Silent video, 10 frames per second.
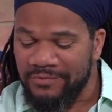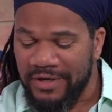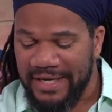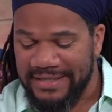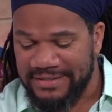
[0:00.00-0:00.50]

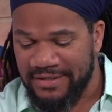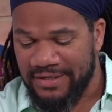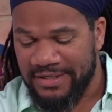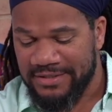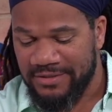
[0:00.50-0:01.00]
one last thing
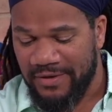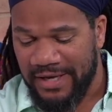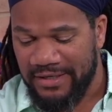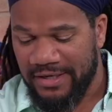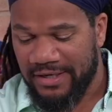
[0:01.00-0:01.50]
on this. So
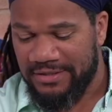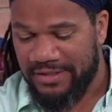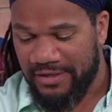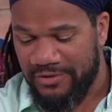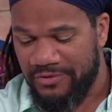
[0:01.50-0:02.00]
I, uh,
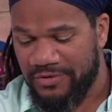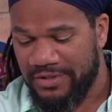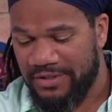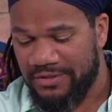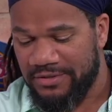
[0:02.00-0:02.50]
DL
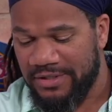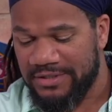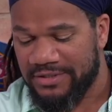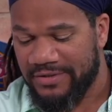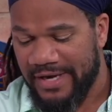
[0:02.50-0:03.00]
Hughley
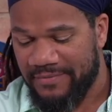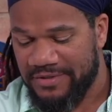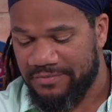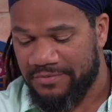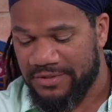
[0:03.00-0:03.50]
Instagram
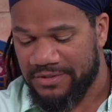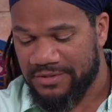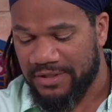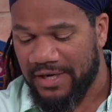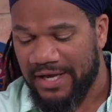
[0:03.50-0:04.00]
this this
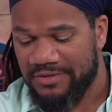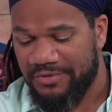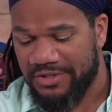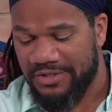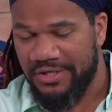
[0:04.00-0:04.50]
collage picture.